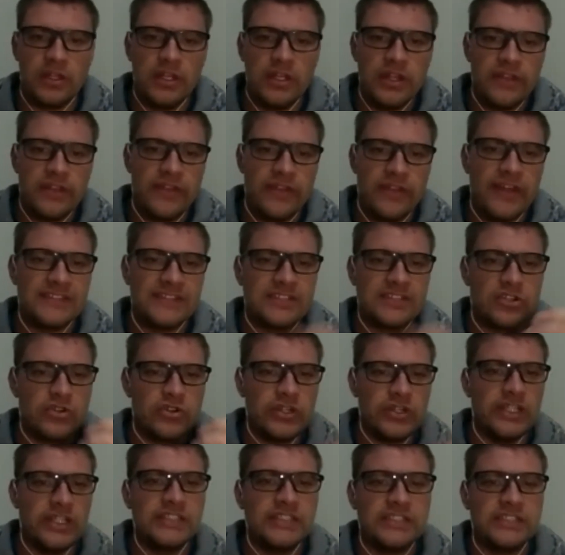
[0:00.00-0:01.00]
There's a
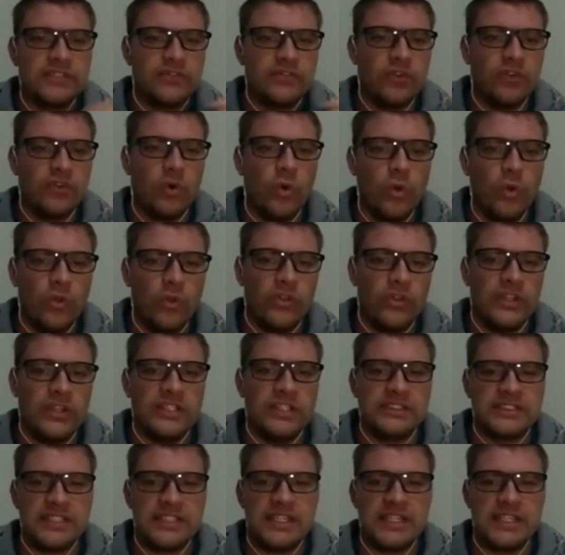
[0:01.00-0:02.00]
reason for all these
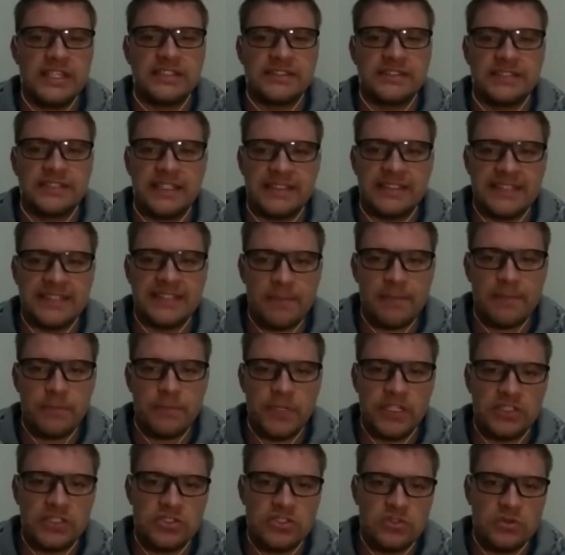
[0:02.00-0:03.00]
things that's
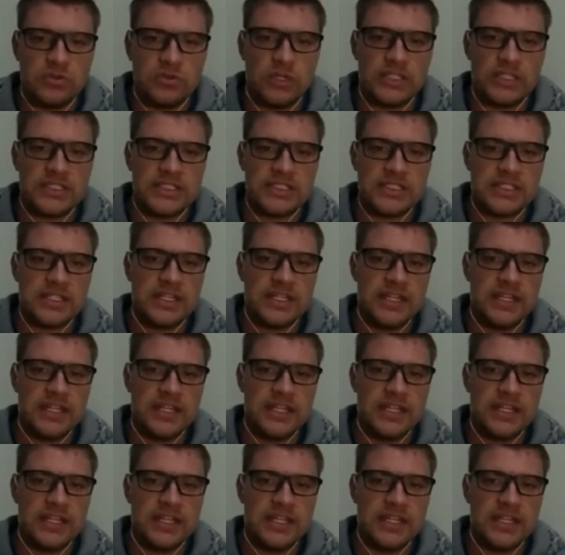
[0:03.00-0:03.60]
happening to us.